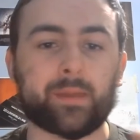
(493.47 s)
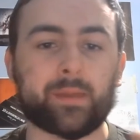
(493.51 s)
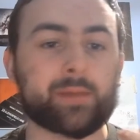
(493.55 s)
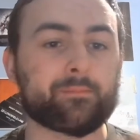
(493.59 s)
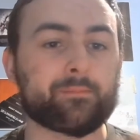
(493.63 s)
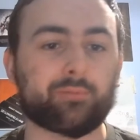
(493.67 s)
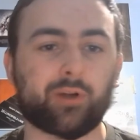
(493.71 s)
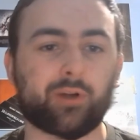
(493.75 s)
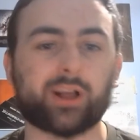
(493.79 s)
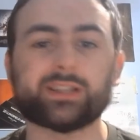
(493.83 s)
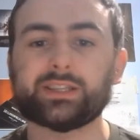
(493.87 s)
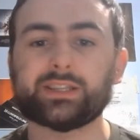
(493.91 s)

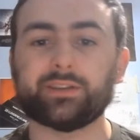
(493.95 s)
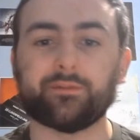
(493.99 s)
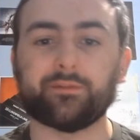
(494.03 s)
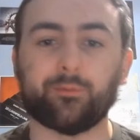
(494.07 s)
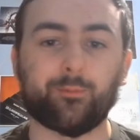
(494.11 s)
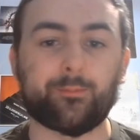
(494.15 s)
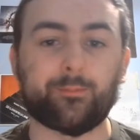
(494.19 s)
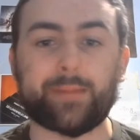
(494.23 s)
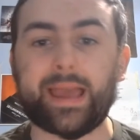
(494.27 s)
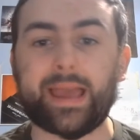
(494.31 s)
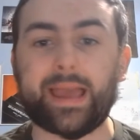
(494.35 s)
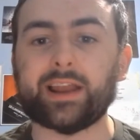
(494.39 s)

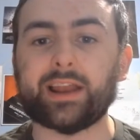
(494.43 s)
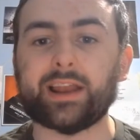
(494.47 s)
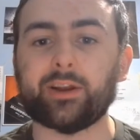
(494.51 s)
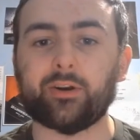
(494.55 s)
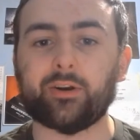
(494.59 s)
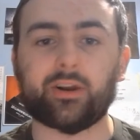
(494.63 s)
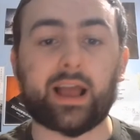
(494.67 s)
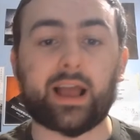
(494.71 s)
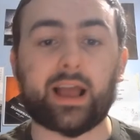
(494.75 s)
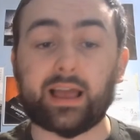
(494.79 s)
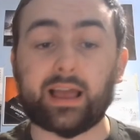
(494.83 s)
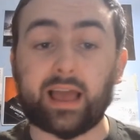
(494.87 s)
impressive manner
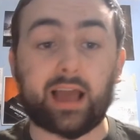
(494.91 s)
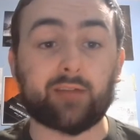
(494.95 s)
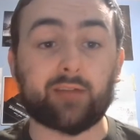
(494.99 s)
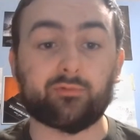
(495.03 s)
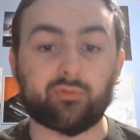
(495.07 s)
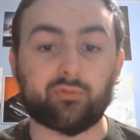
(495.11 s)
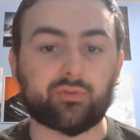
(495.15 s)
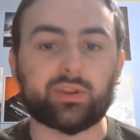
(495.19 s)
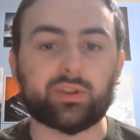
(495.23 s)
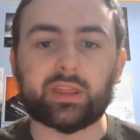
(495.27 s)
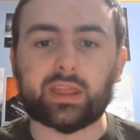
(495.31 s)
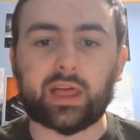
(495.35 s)
and I, I
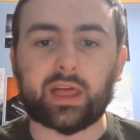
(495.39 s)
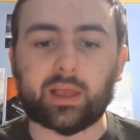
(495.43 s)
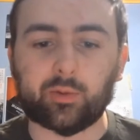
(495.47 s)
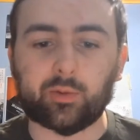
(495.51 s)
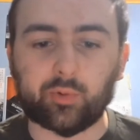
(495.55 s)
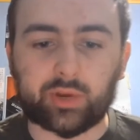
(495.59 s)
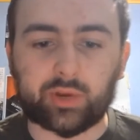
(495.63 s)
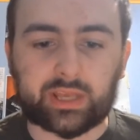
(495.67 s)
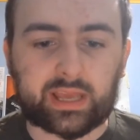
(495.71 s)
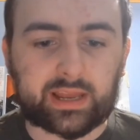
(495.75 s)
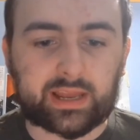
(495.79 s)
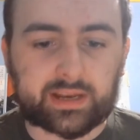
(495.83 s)
really like
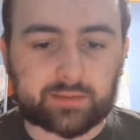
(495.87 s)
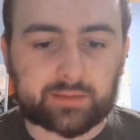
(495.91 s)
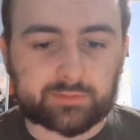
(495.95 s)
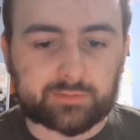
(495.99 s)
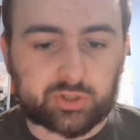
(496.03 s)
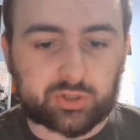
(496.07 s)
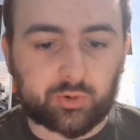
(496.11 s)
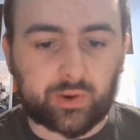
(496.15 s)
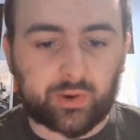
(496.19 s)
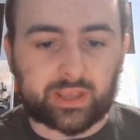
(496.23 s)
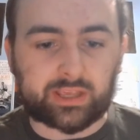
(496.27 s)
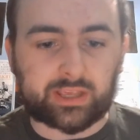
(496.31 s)
what he ended up
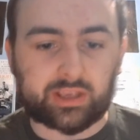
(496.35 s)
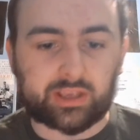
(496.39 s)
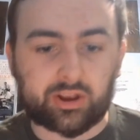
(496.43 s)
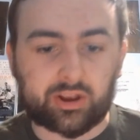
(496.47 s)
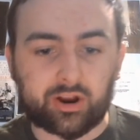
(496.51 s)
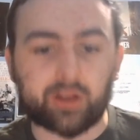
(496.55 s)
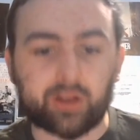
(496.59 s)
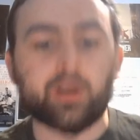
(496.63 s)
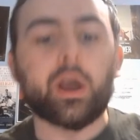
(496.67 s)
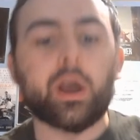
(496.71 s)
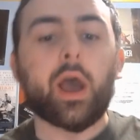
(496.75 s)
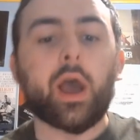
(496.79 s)
doing
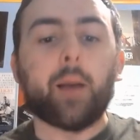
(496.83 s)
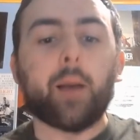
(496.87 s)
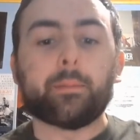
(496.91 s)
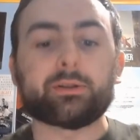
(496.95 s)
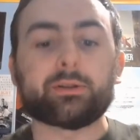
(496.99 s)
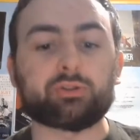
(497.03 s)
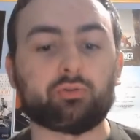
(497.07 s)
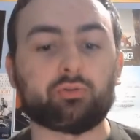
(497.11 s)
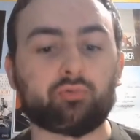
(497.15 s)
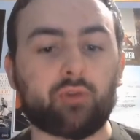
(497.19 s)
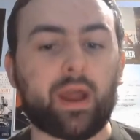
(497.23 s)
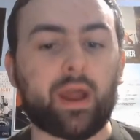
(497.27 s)
here but
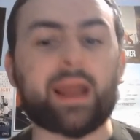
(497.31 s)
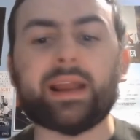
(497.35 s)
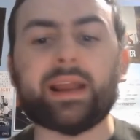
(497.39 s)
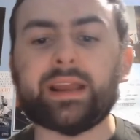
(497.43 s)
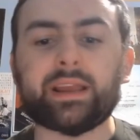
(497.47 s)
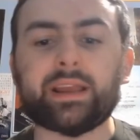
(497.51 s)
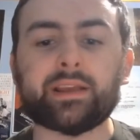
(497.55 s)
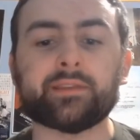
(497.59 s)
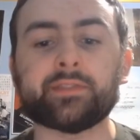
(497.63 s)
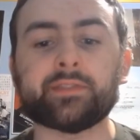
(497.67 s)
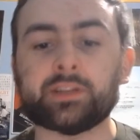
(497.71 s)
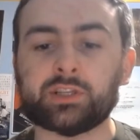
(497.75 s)
the
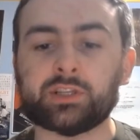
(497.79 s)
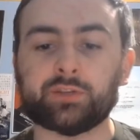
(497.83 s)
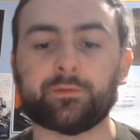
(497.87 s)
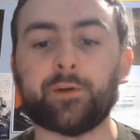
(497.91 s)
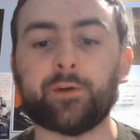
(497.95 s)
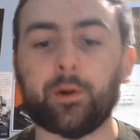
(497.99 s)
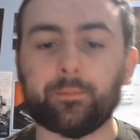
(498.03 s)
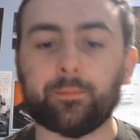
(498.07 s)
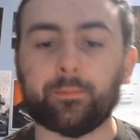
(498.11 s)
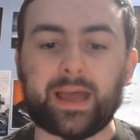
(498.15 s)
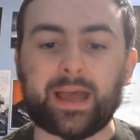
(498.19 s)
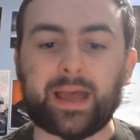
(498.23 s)
writing in this
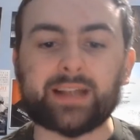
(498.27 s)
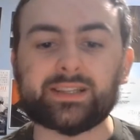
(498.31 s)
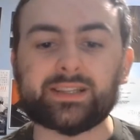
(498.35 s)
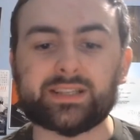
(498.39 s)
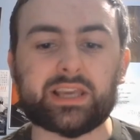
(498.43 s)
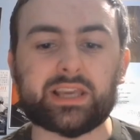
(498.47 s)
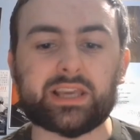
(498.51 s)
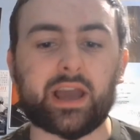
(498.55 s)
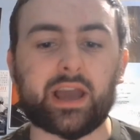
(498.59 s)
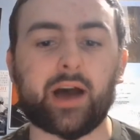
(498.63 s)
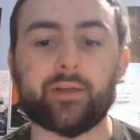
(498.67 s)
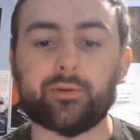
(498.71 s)
film that's
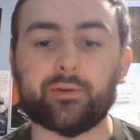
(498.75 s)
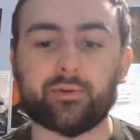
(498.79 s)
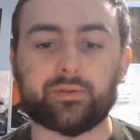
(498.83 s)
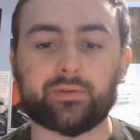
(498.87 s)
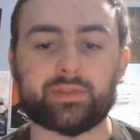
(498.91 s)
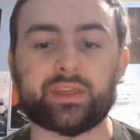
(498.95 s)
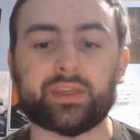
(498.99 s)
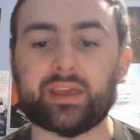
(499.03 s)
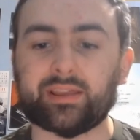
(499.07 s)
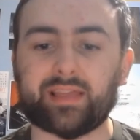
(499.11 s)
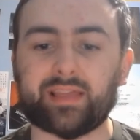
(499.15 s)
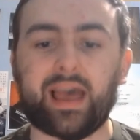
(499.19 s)
the other
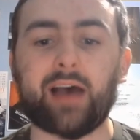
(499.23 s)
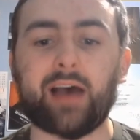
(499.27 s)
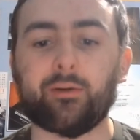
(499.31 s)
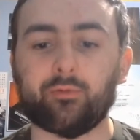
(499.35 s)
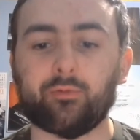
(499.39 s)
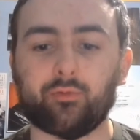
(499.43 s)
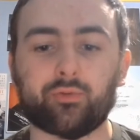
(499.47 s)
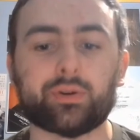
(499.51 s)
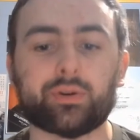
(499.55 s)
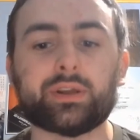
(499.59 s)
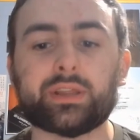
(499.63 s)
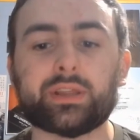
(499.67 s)
thing that
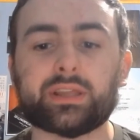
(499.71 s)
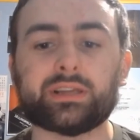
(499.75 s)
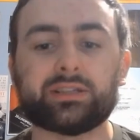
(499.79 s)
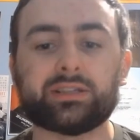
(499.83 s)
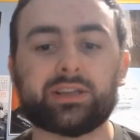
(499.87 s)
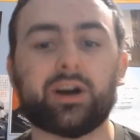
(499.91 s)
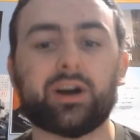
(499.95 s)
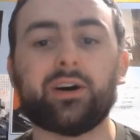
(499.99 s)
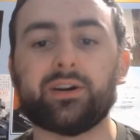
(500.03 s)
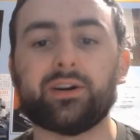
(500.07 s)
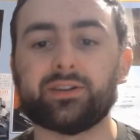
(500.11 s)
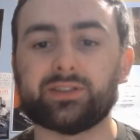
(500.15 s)
really
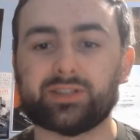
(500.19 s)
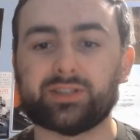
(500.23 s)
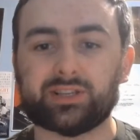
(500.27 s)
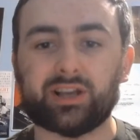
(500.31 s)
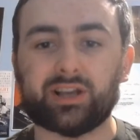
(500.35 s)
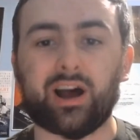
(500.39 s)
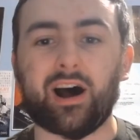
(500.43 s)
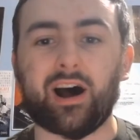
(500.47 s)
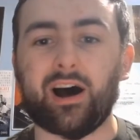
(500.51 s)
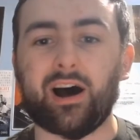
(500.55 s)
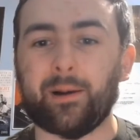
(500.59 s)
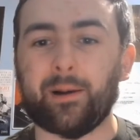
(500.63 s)
does
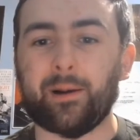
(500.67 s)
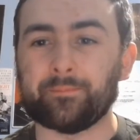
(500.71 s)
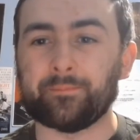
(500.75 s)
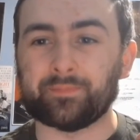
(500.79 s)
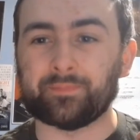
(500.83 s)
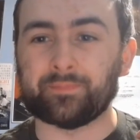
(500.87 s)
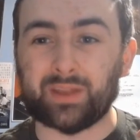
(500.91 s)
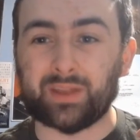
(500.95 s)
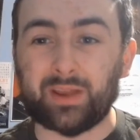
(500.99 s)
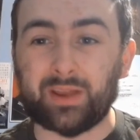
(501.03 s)
um,